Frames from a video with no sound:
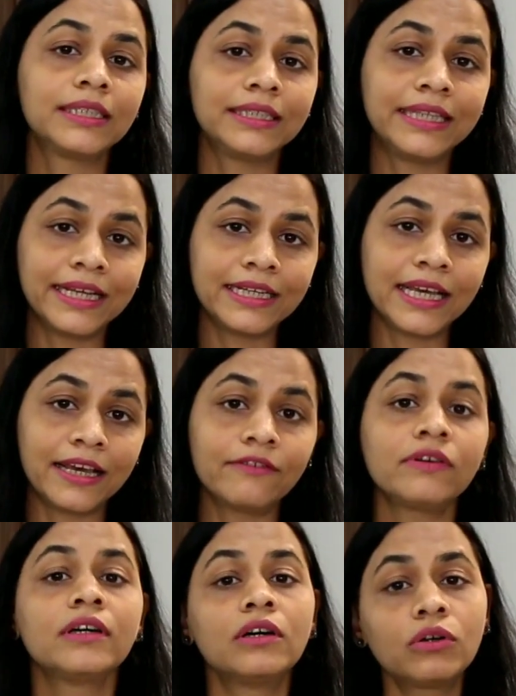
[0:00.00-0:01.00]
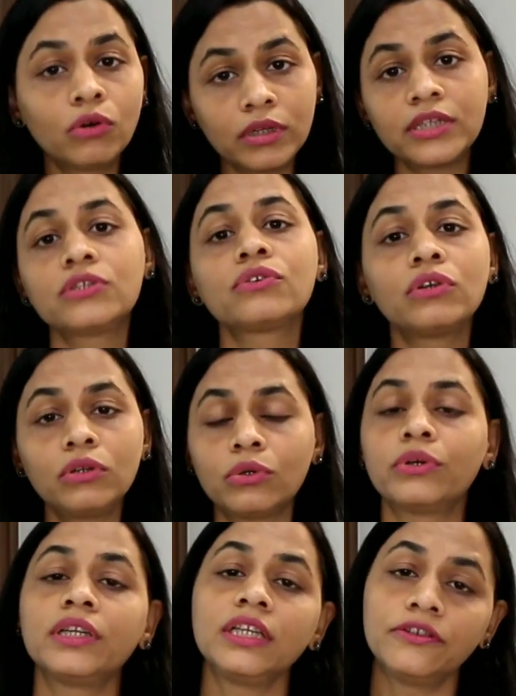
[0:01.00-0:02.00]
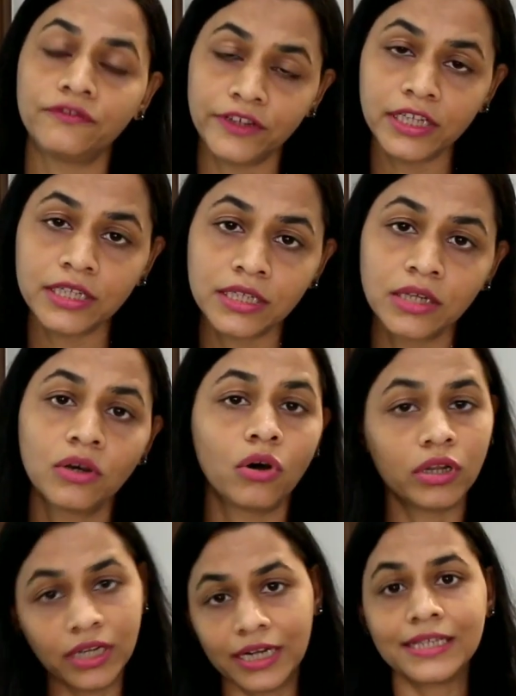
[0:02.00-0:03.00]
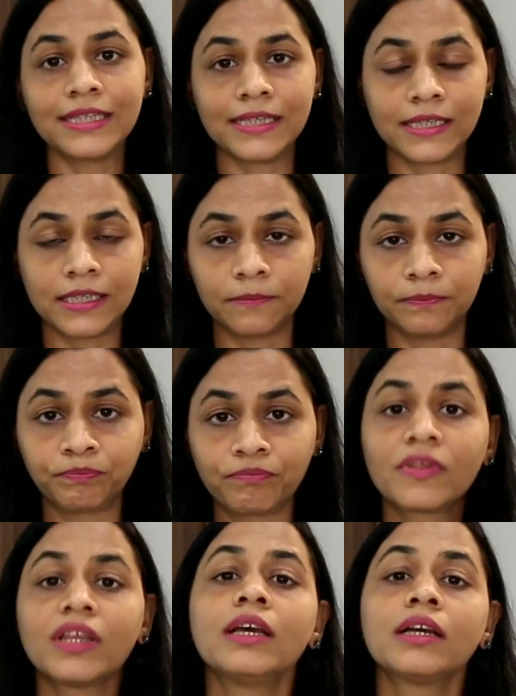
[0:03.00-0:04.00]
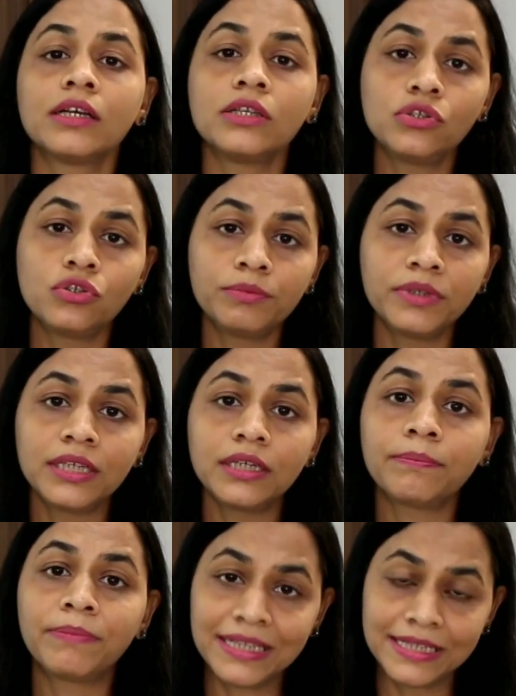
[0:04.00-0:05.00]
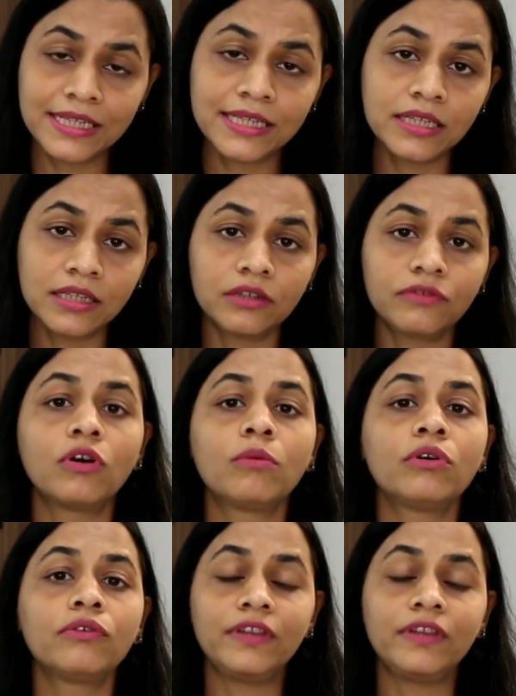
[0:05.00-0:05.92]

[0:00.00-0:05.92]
that have a cholesterol lowering effect on our system. Consuming pulses in the form of